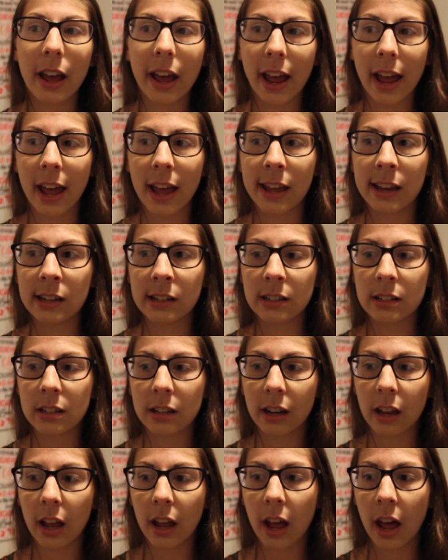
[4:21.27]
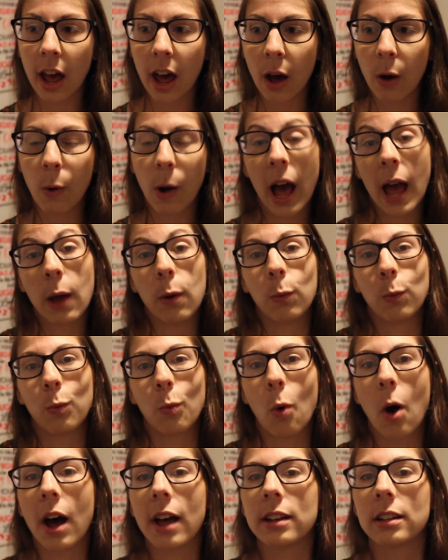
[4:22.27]
and how I
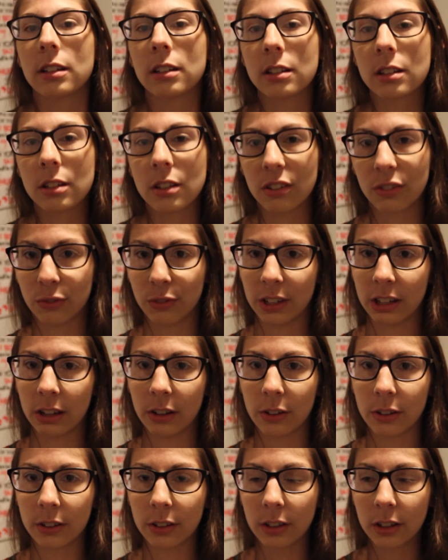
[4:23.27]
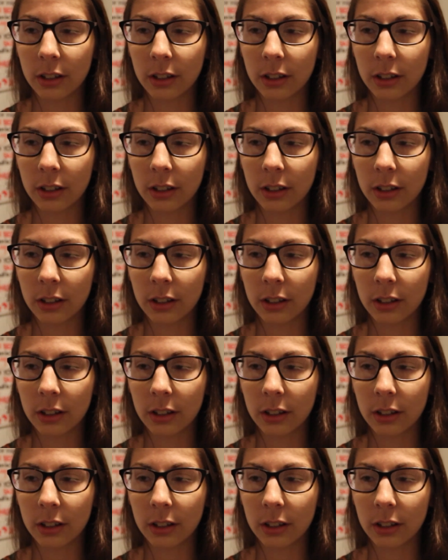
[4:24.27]
want to feel.